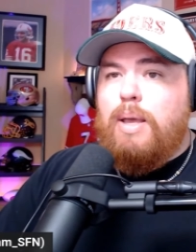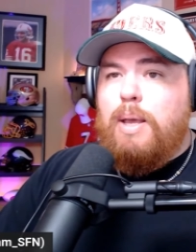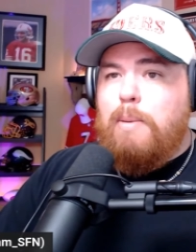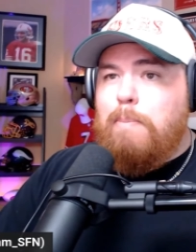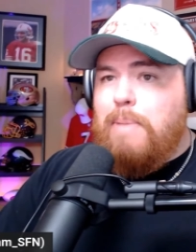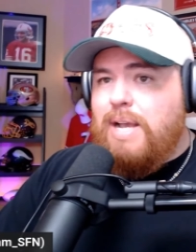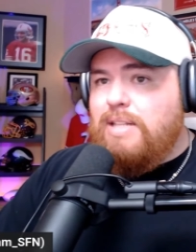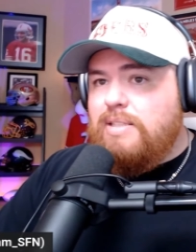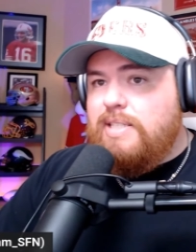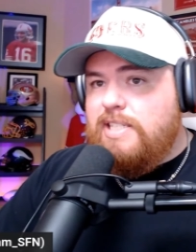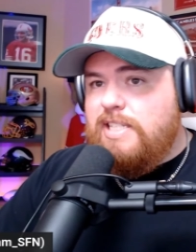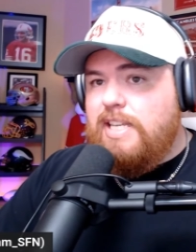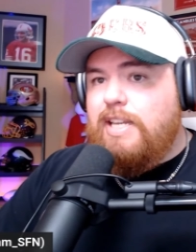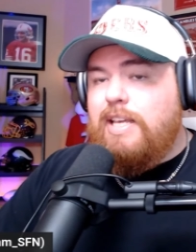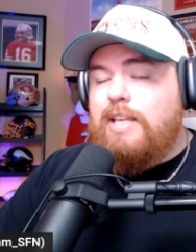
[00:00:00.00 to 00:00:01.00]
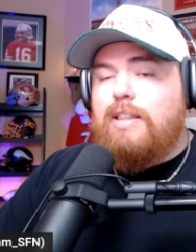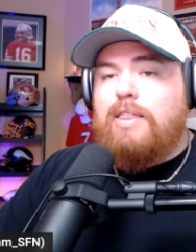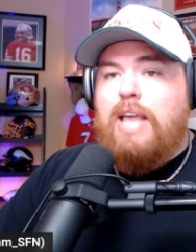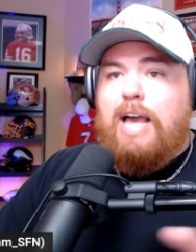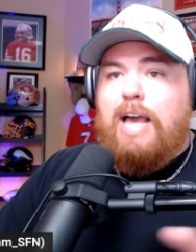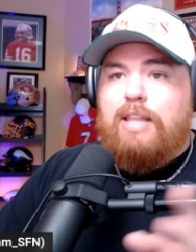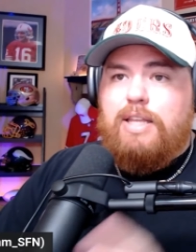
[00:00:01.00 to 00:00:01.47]
Ben Sinnott.
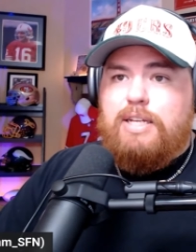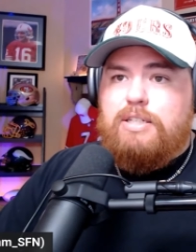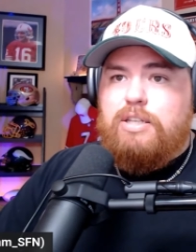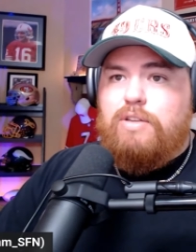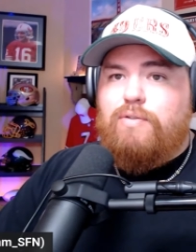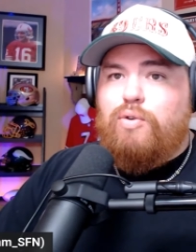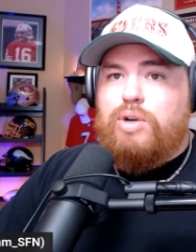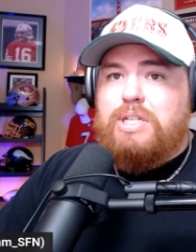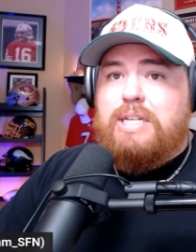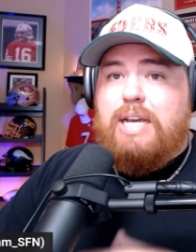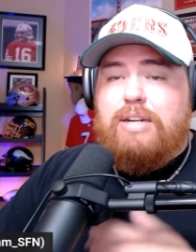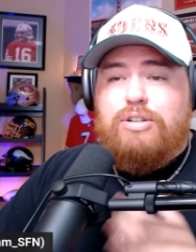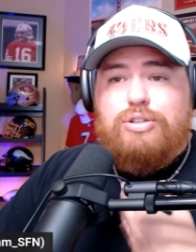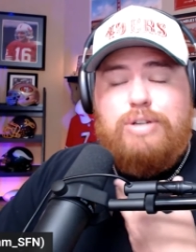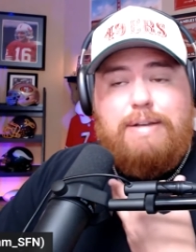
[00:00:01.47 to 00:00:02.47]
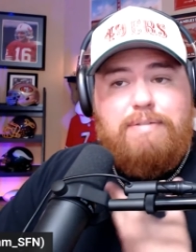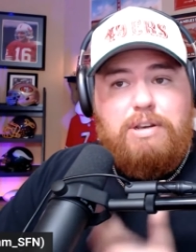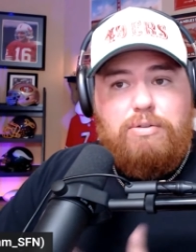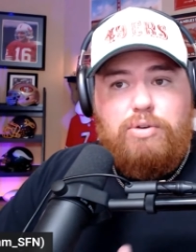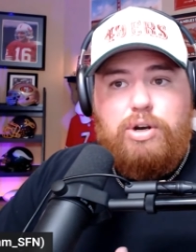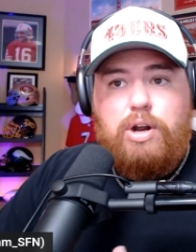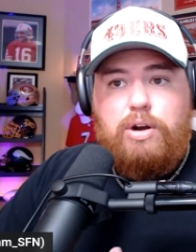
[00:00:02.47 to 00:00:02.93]
That led to the 49ers
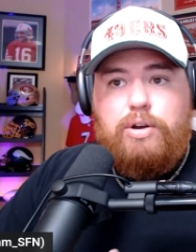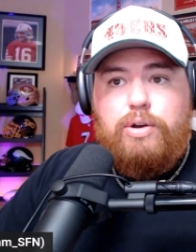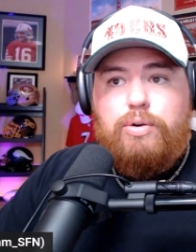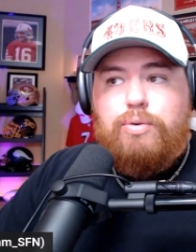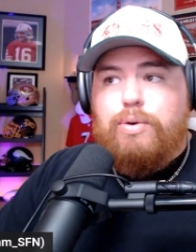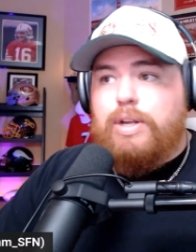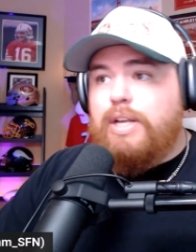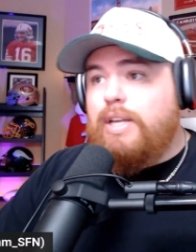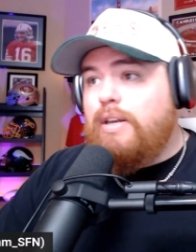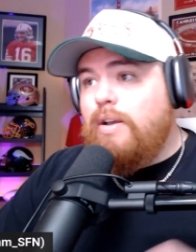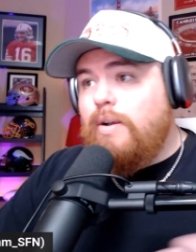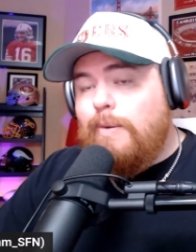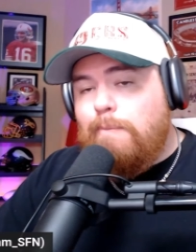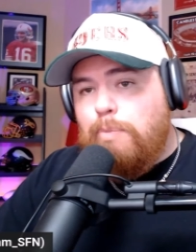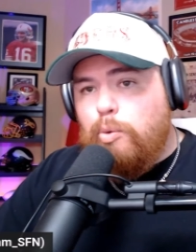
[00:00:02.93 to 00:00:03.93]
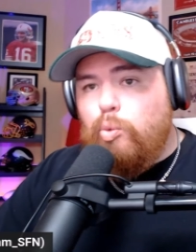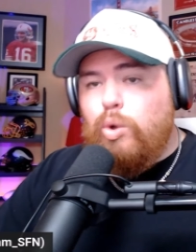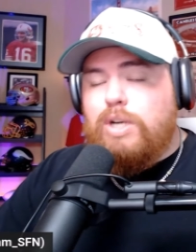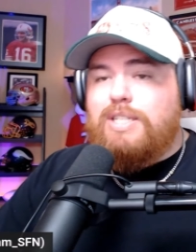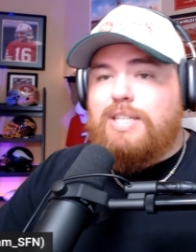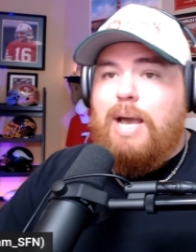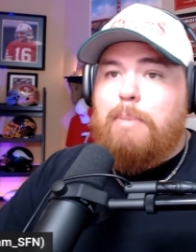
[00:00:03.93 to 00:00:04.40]
drafting Renardo Green.
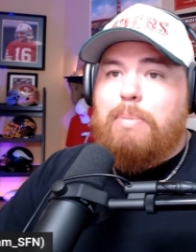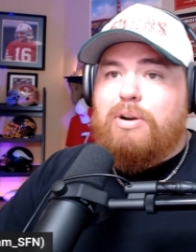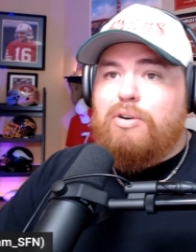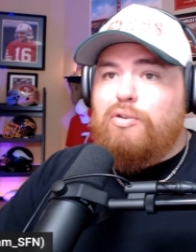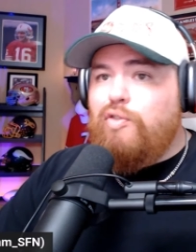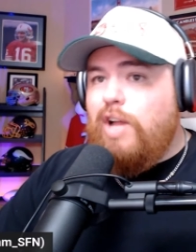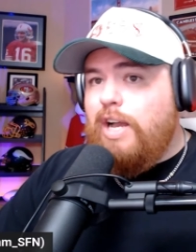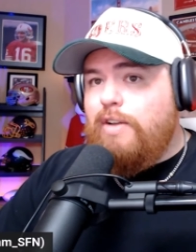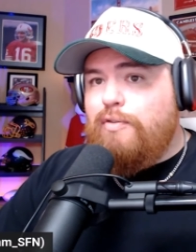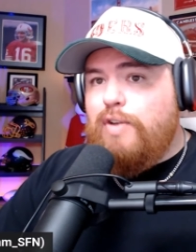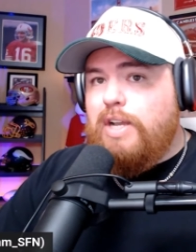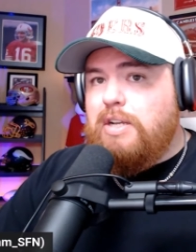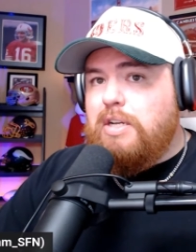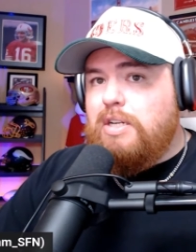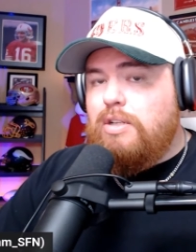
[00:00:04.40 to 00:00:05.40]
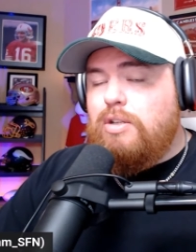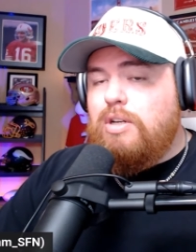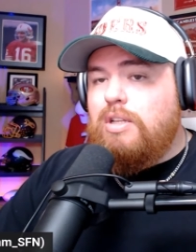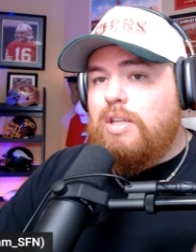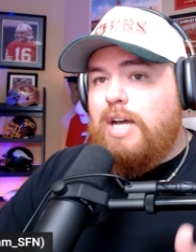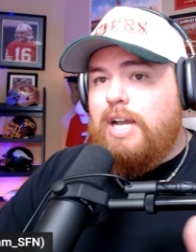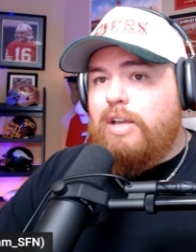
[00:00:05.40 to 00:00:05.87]
What is that butterfly effect going to
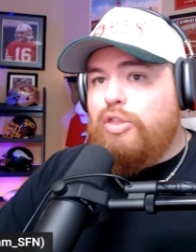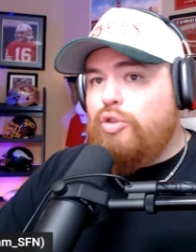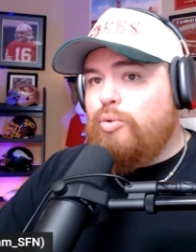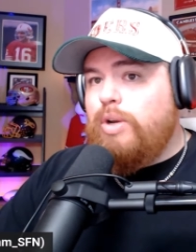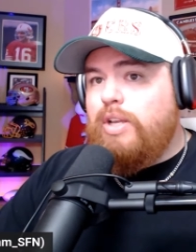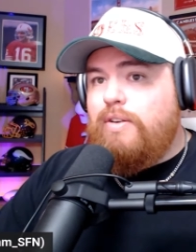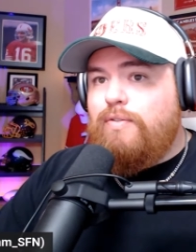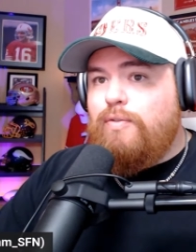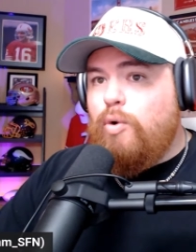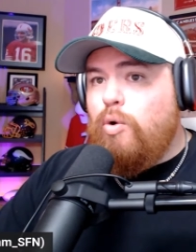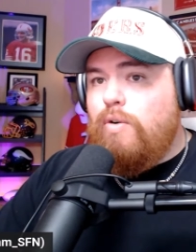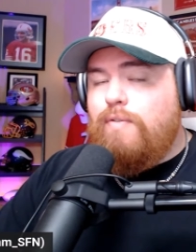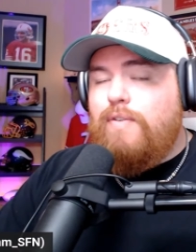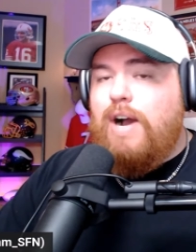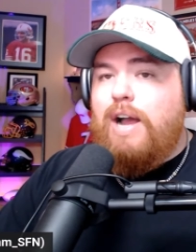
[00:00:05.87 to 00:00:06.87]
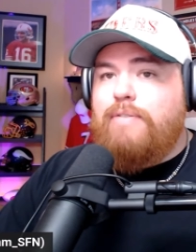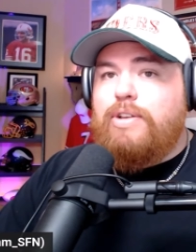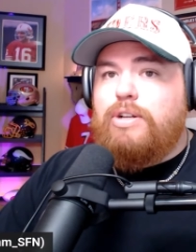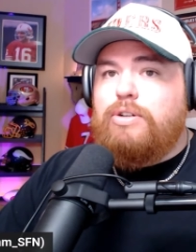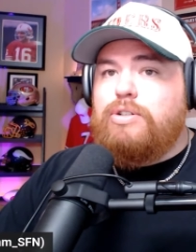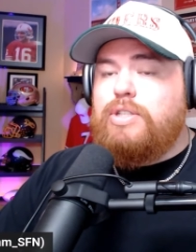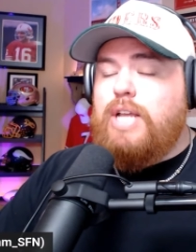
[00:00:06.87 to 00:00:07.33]
look like three, four, five
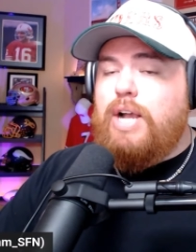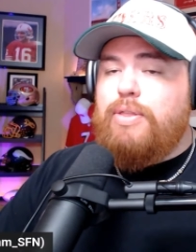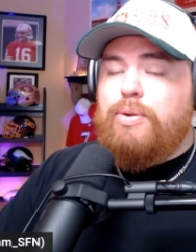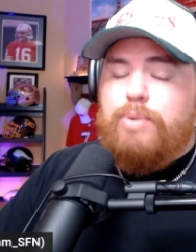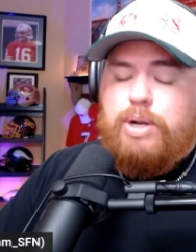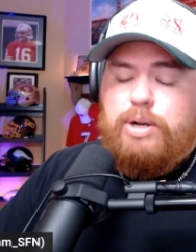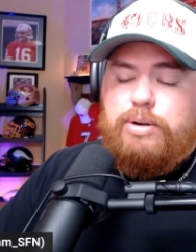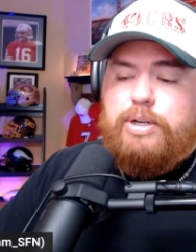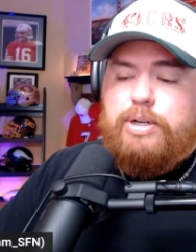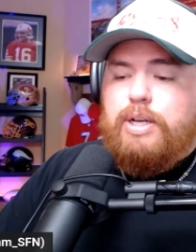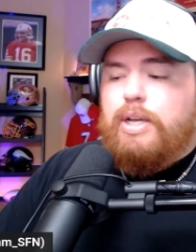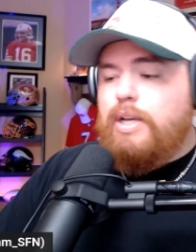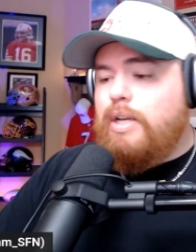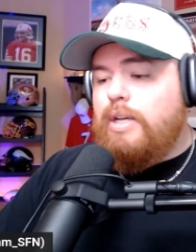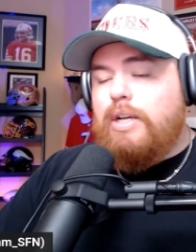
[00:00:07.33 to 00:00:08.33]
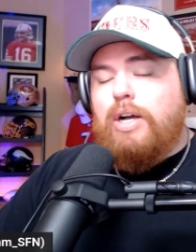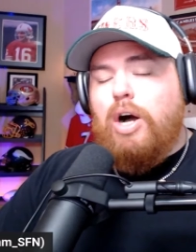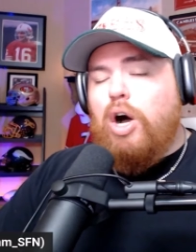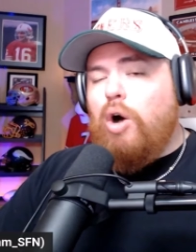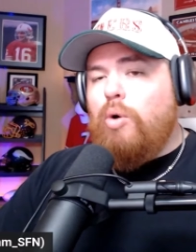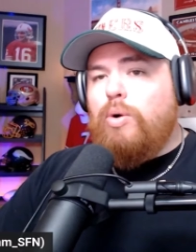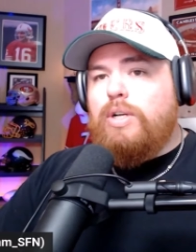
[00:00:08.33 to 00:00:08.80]
years down the road?
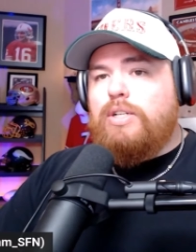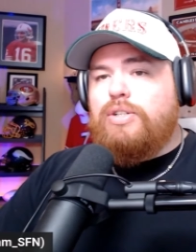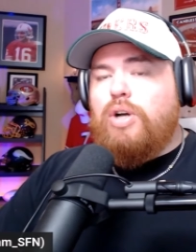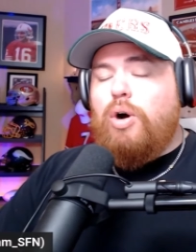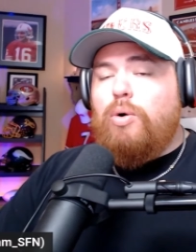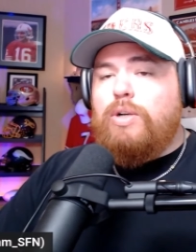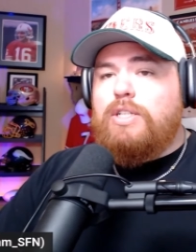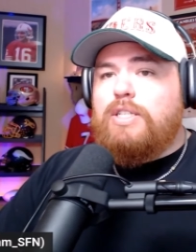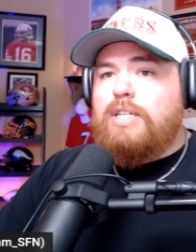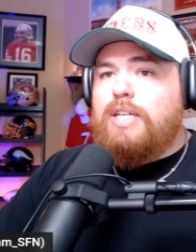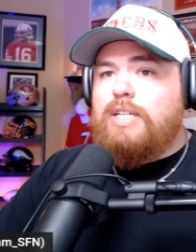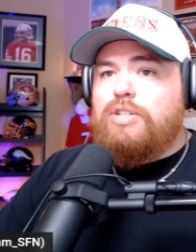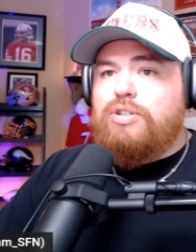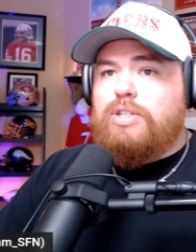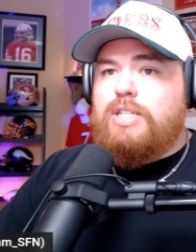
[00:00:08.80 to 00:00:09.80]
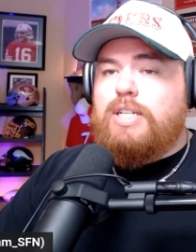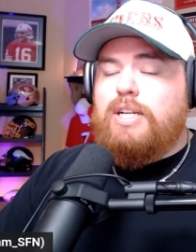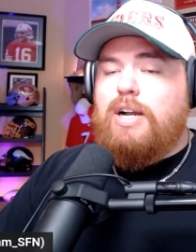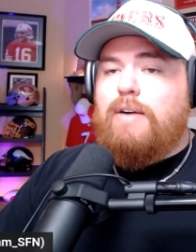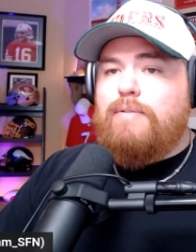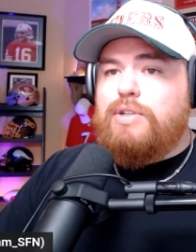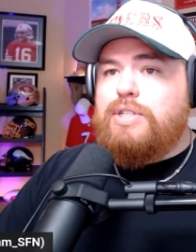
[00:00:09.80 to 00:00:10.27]
Always, always an interesting
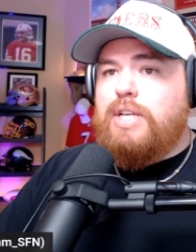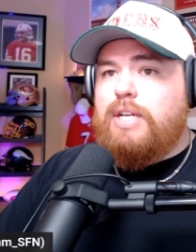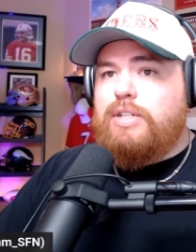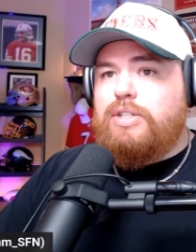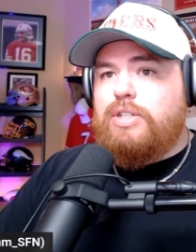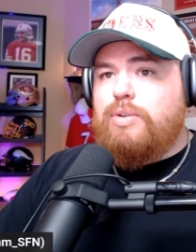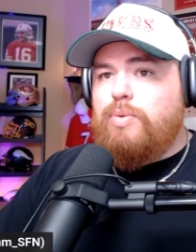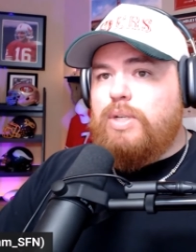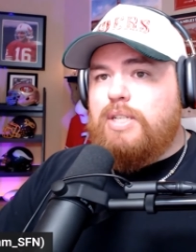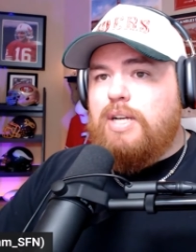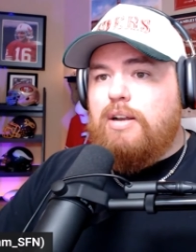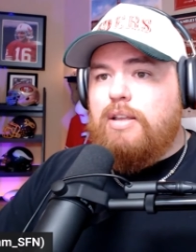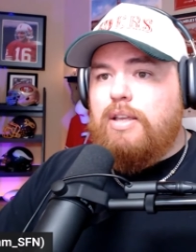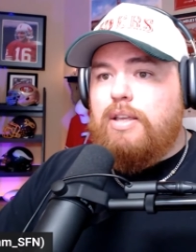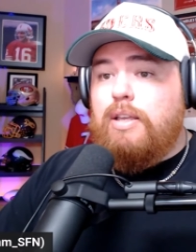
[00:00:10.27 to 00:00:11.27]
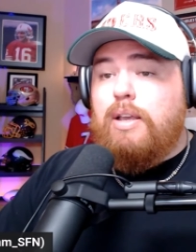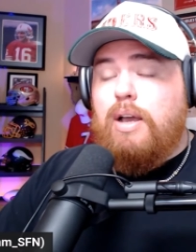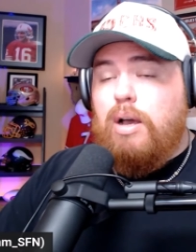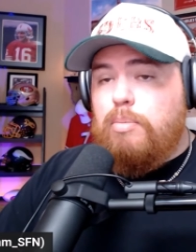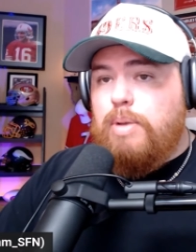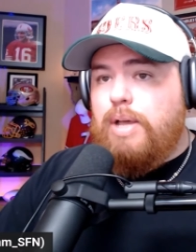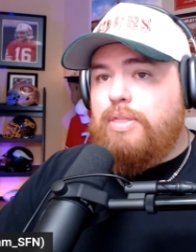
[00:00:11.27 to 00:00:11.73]
conversation when talking
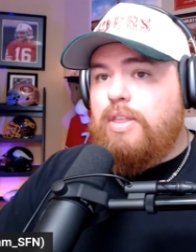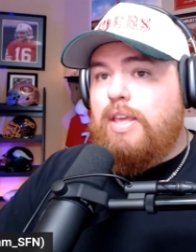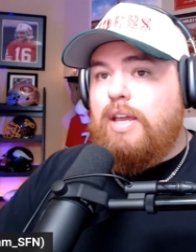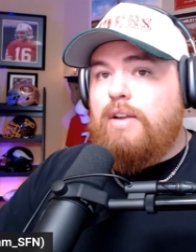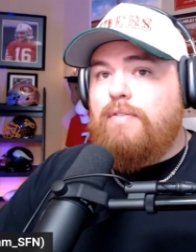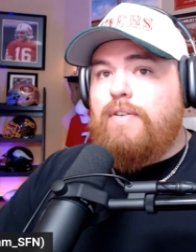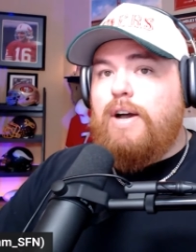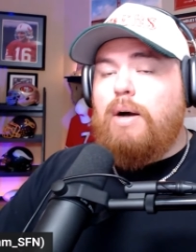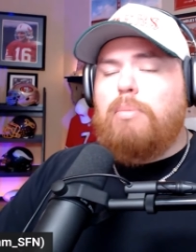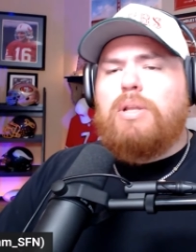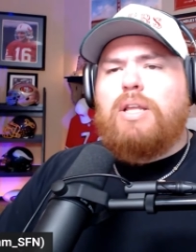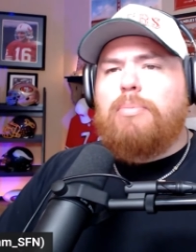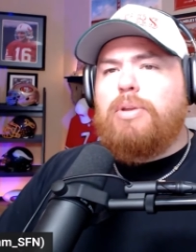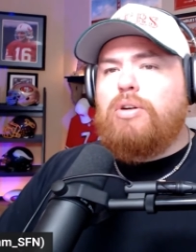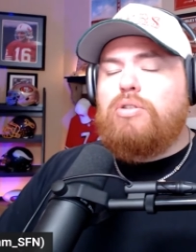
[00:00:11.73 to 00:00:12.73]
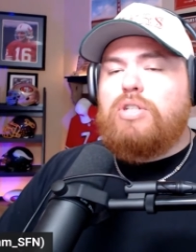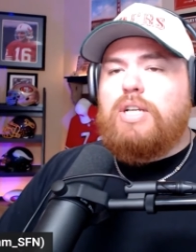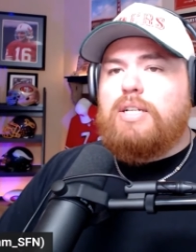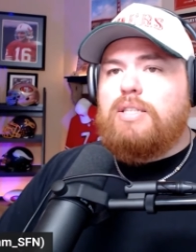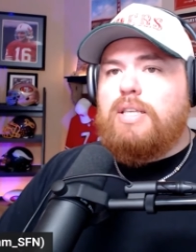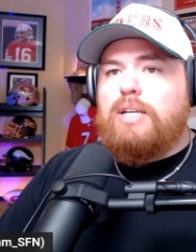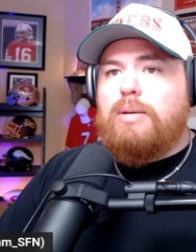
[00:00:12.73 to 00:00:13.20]
about the NFL. But let me know what you
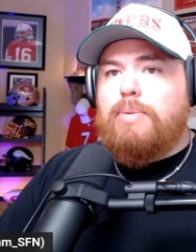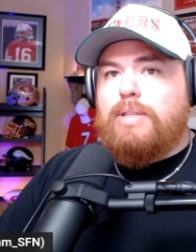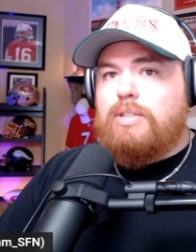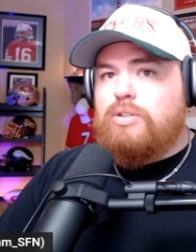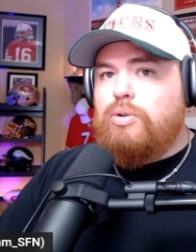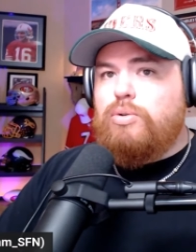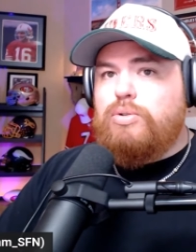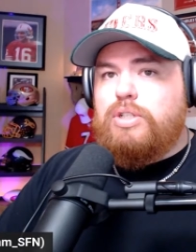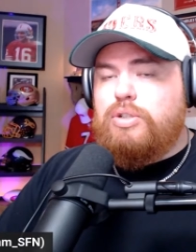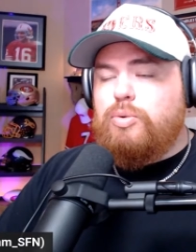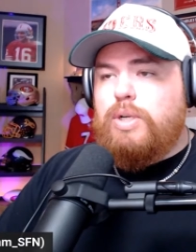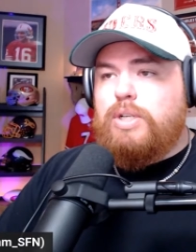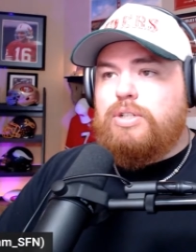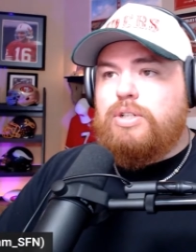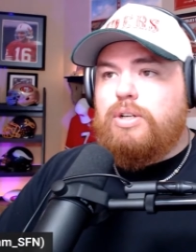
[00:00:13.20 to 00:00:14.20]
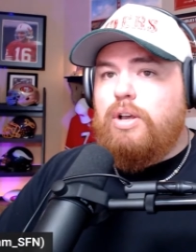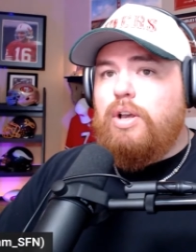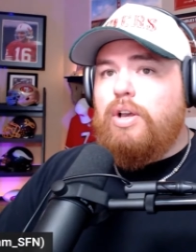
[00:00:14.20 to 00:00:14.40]
guys think about this whole situation